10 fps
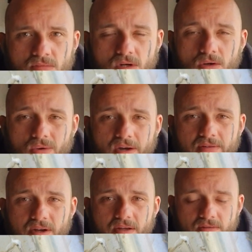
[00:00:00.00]
Long Way
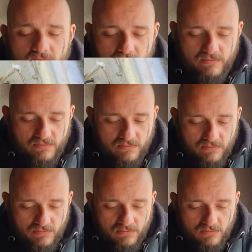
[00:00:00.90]
Round,
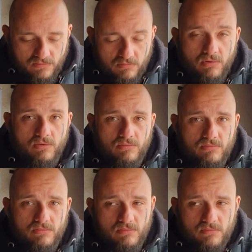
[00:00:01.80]
but
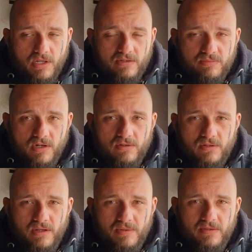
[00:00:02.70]
theirs broke on
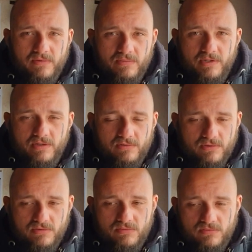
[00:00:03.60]
their BMWs.